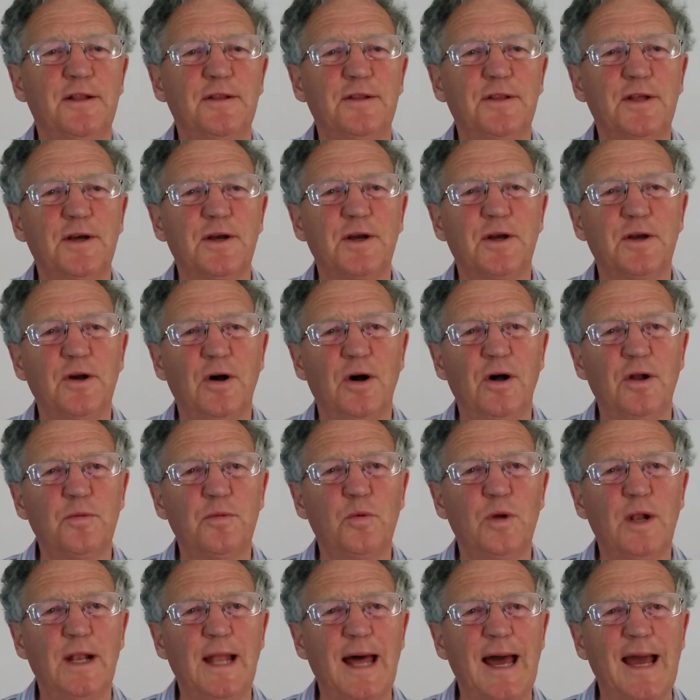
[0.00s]
that God
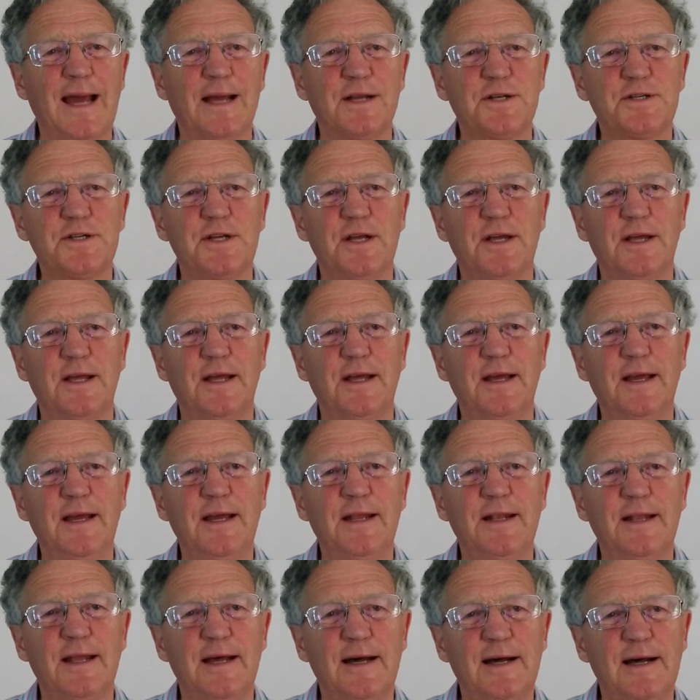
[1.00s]
will act
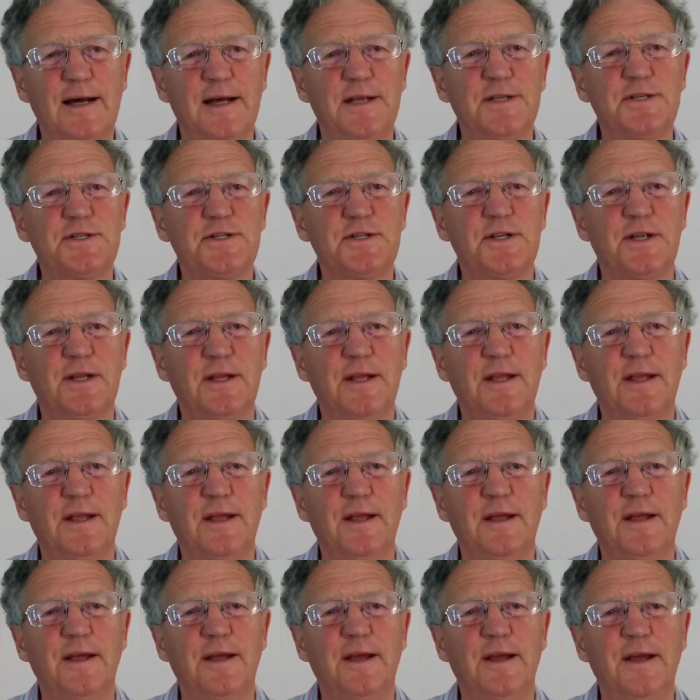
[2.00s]
in us,
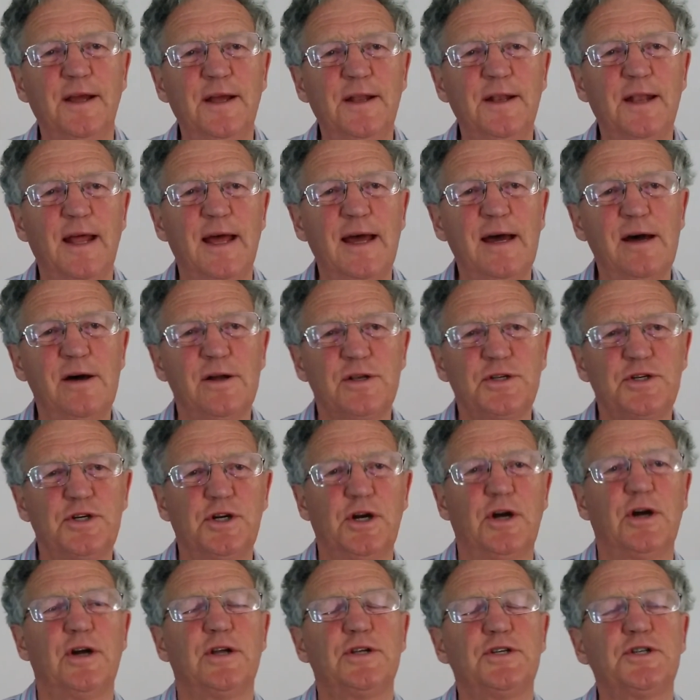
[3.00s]
in our
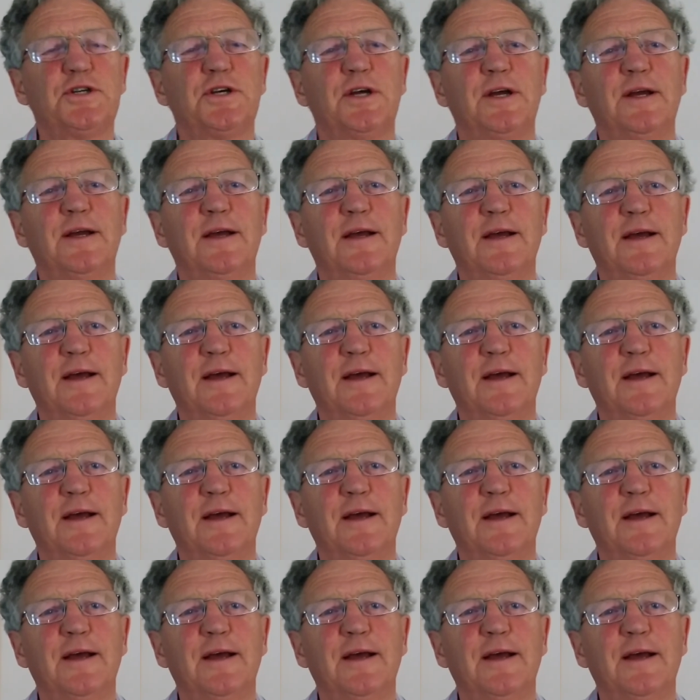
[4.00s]
church,